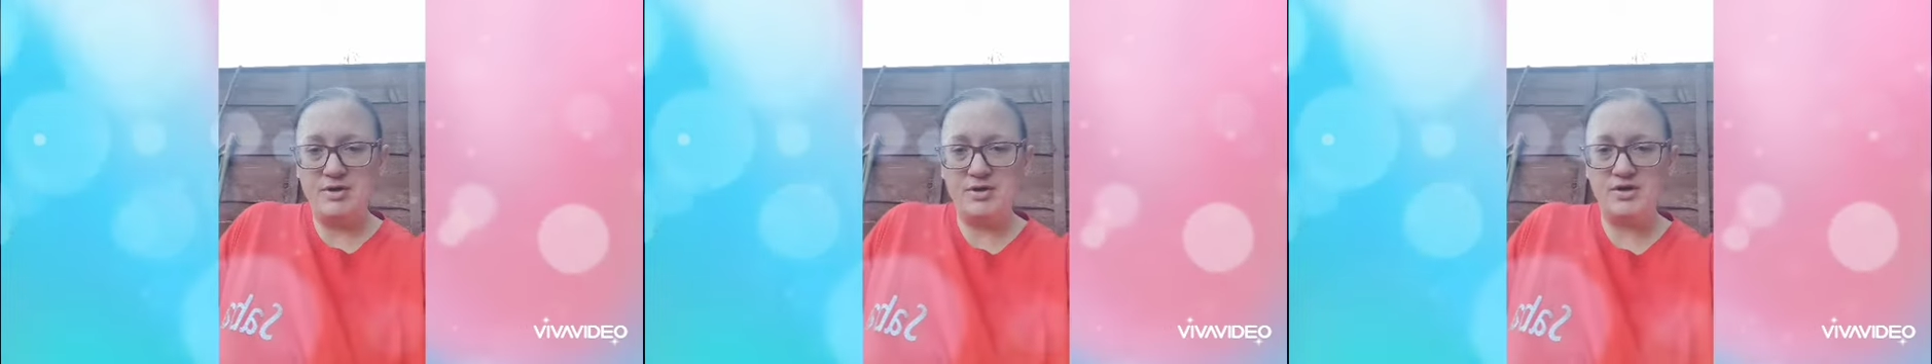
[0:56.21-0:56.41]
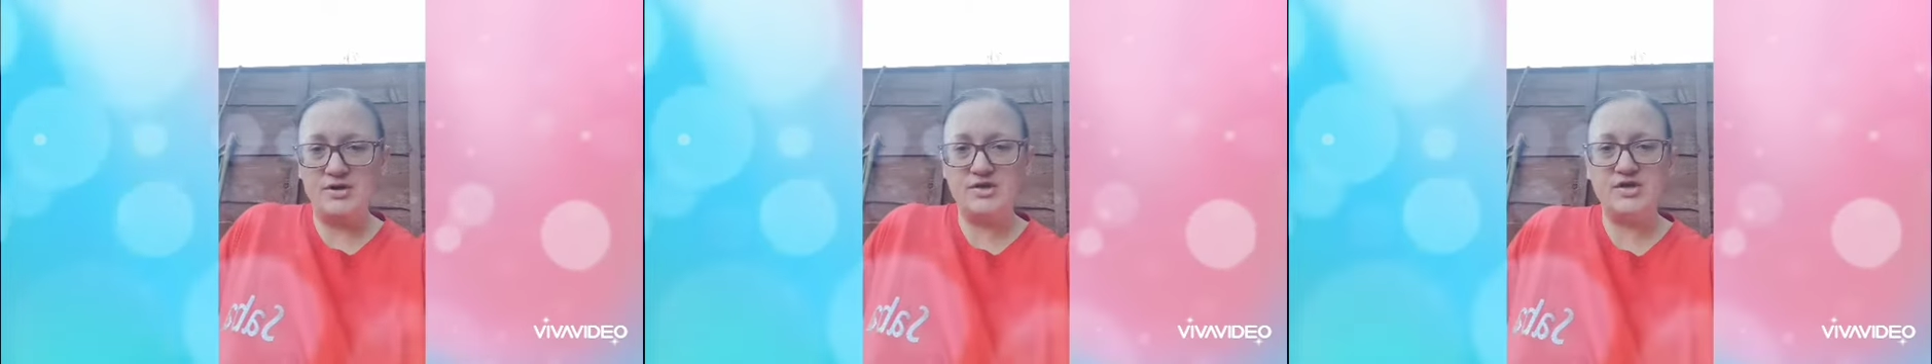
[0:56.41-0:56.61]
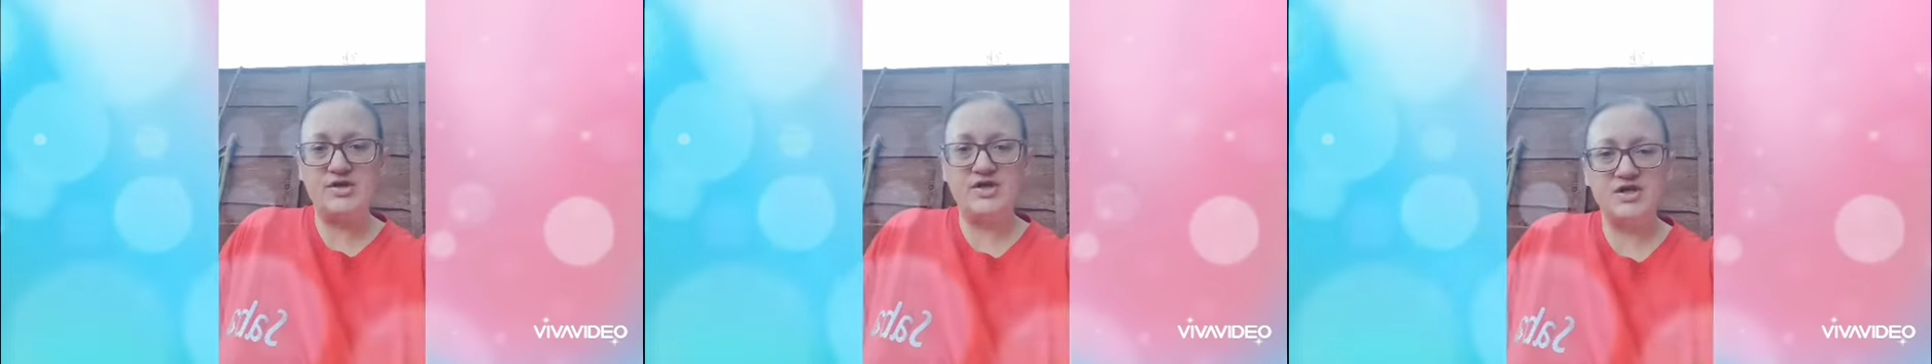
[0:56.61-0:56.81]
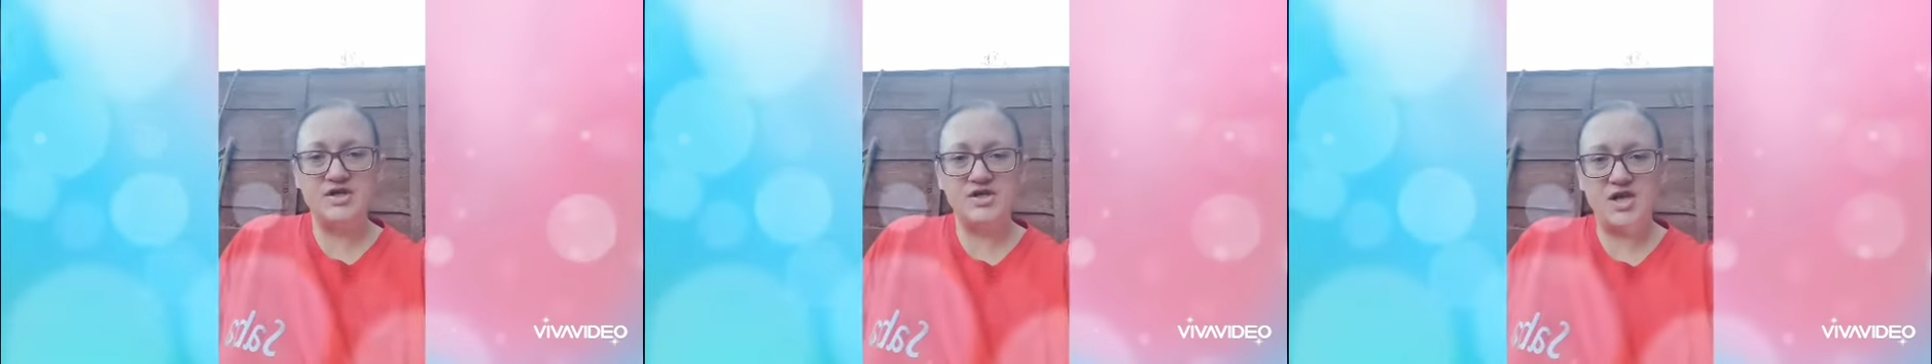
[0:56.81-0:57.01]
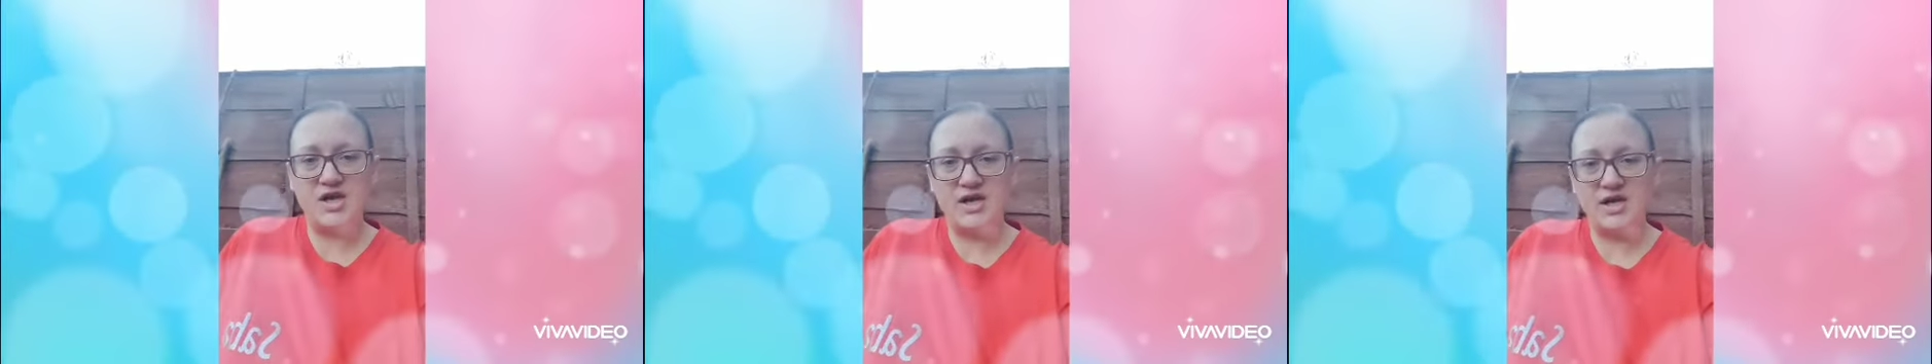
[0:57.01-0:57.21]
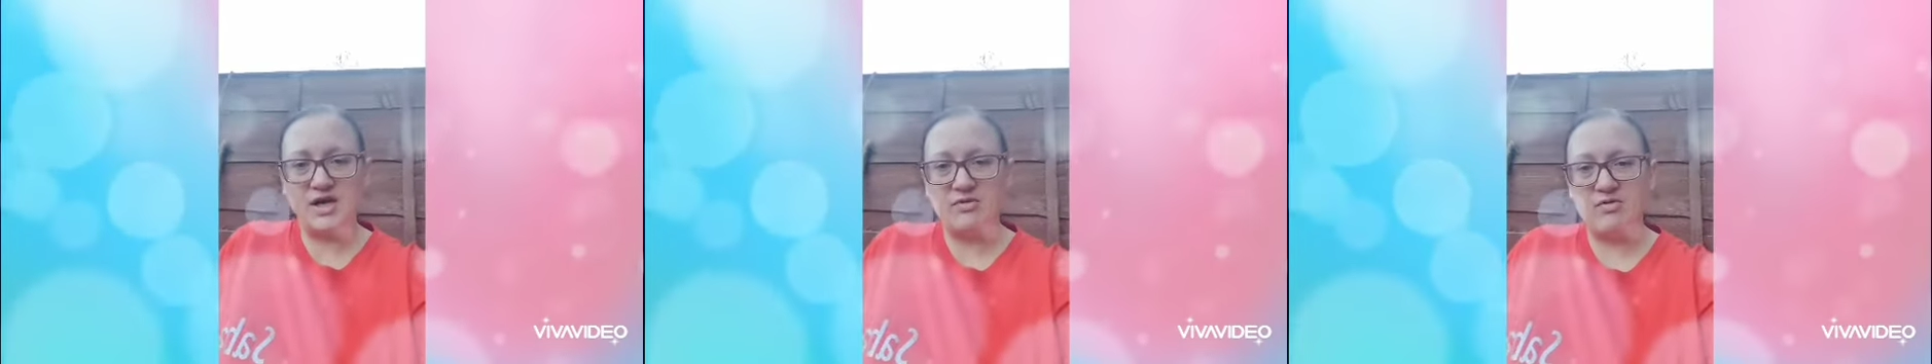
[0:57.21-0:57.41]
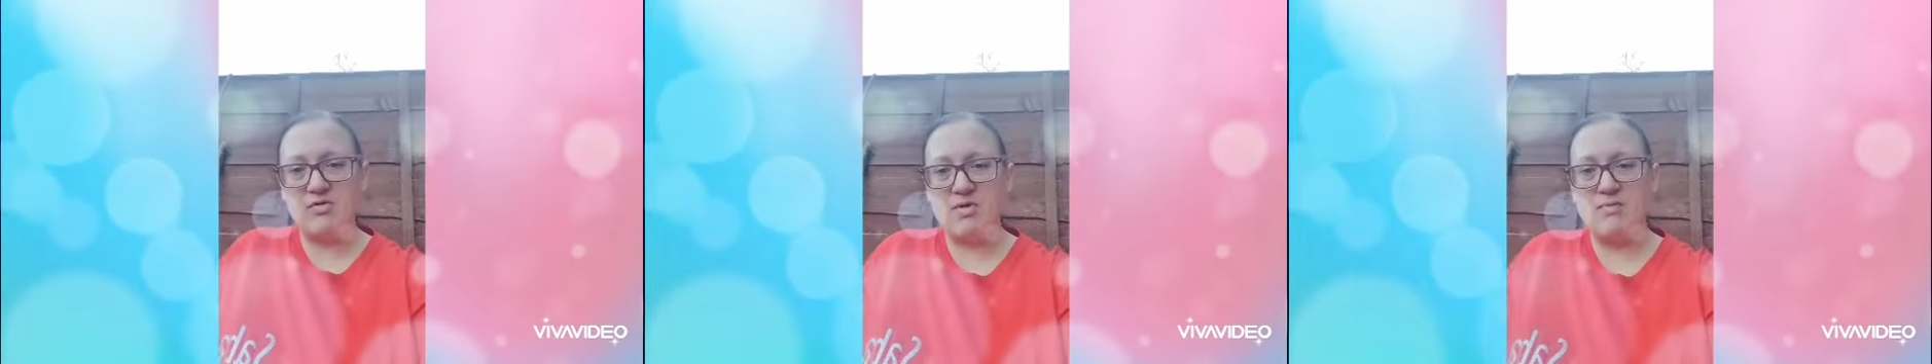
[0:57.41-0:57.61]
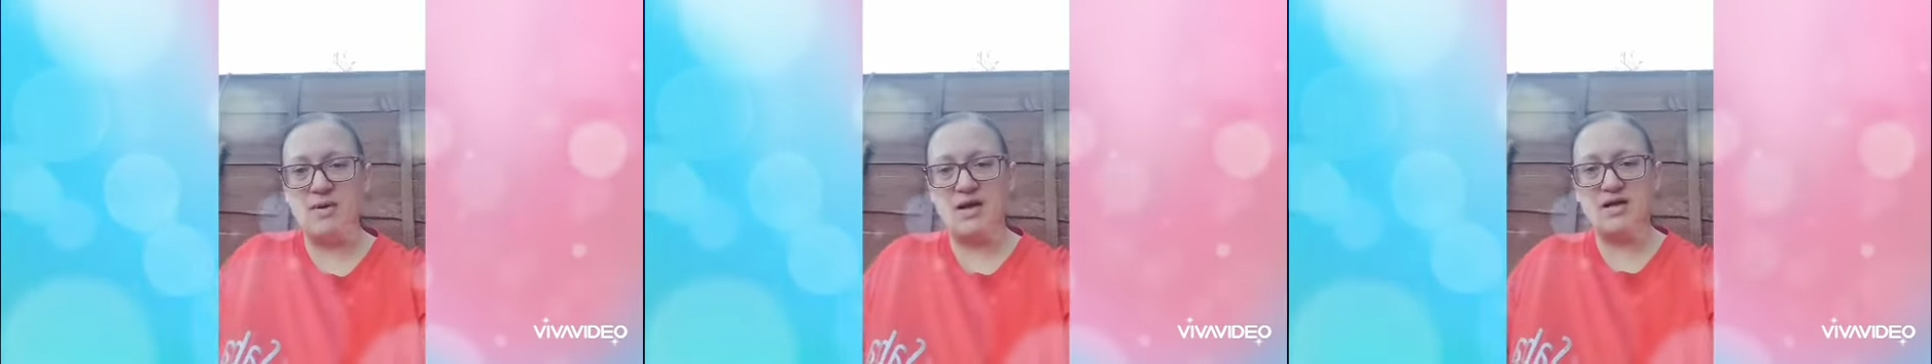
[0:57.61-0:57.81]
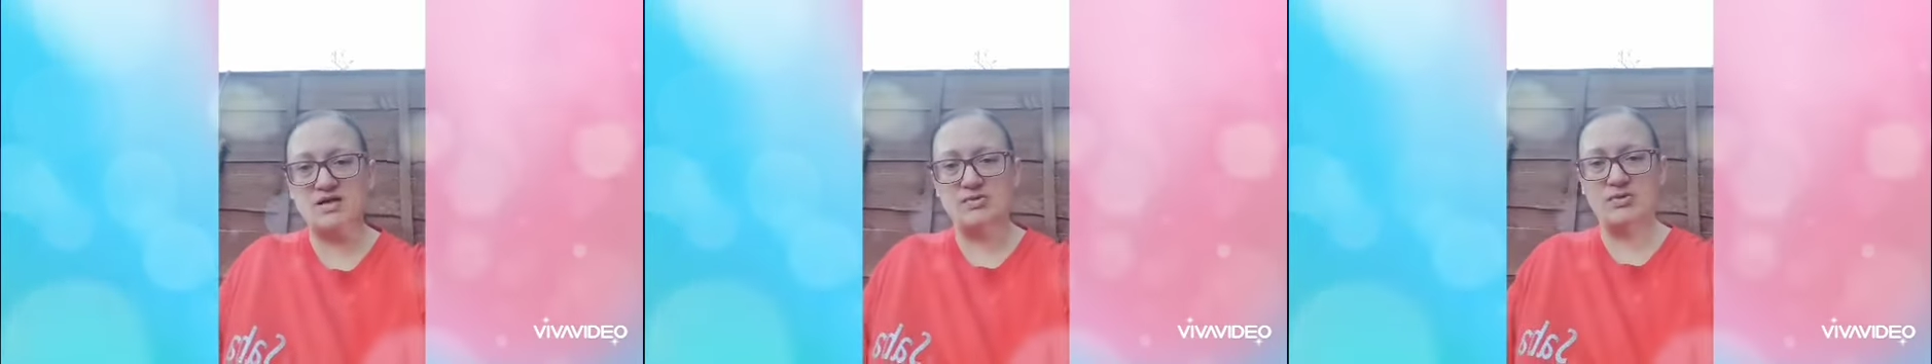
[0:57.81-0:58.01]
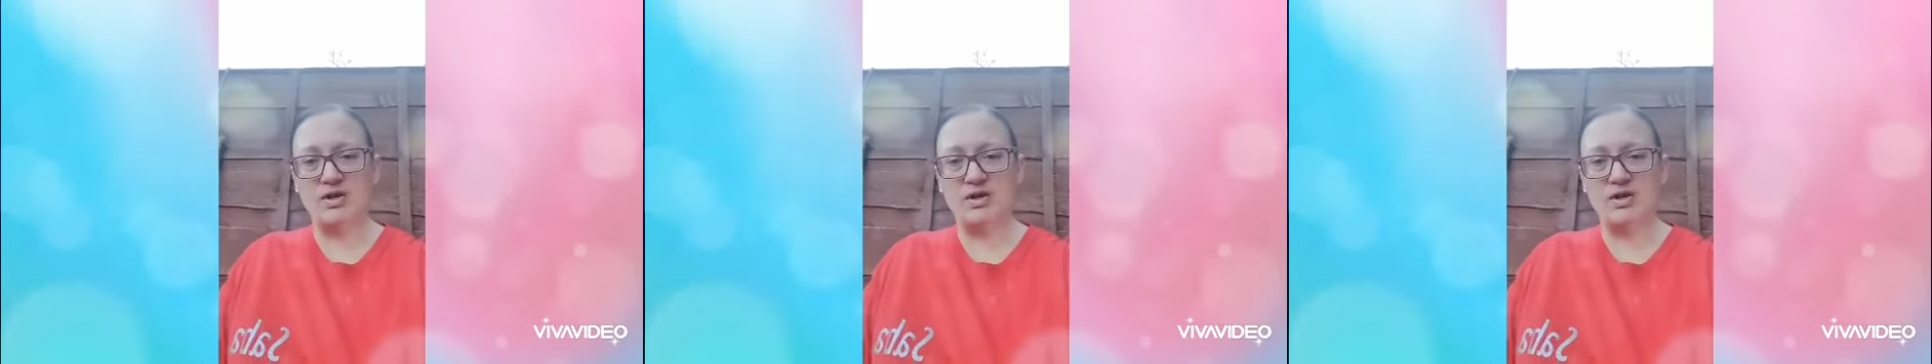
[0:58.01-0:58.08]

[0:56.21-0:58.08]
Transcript: The sun is shining, we've been blessed